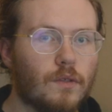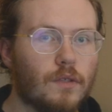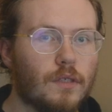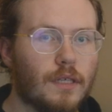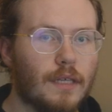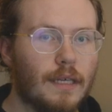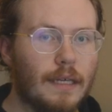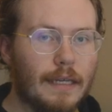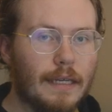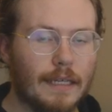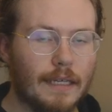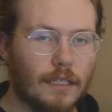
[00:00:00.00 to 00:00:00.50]

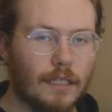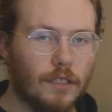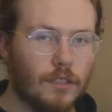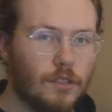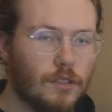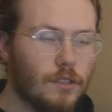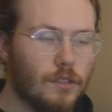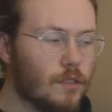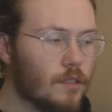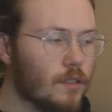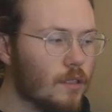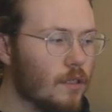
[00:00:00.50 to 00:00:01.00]
in
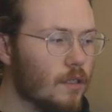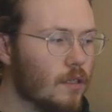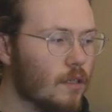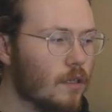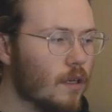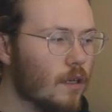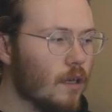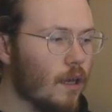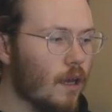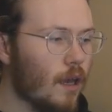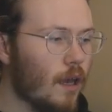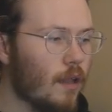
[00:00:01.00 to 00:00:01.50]
inches,
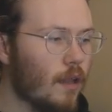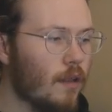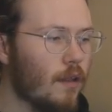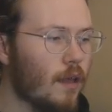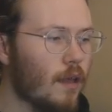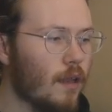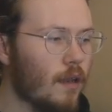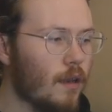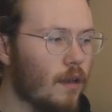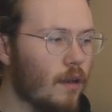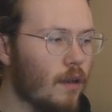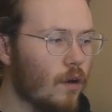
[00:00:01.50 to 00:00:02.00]
and
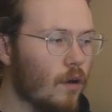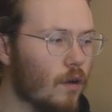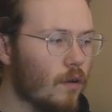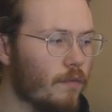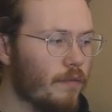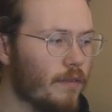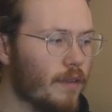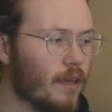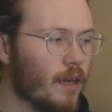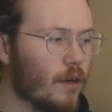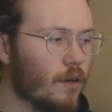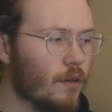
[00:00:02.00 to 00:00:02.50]
then all of the
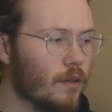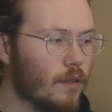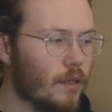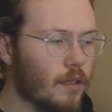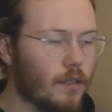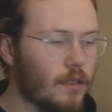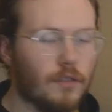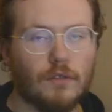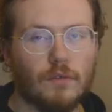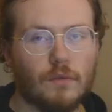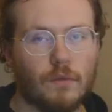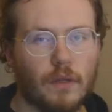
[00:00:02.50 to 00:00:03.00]

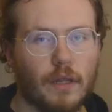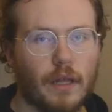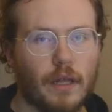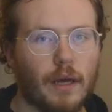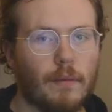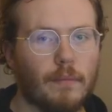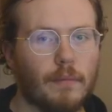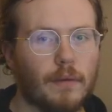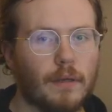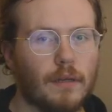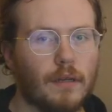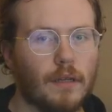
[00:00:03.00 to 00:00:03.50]
calculations will
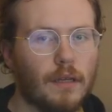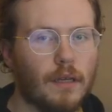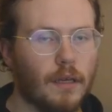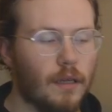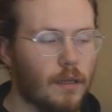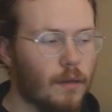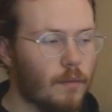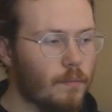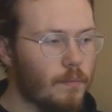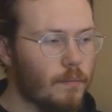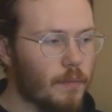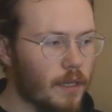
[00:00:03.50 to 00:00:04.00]
happen
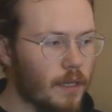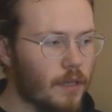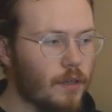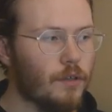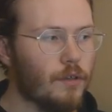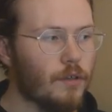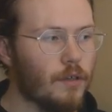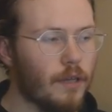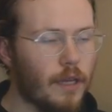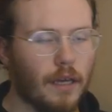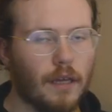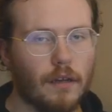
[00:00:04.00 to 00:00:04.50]
in Blender
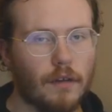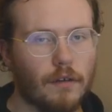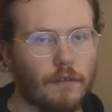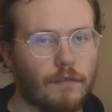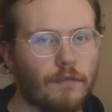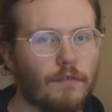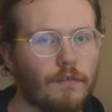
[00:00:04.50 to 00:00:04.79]
native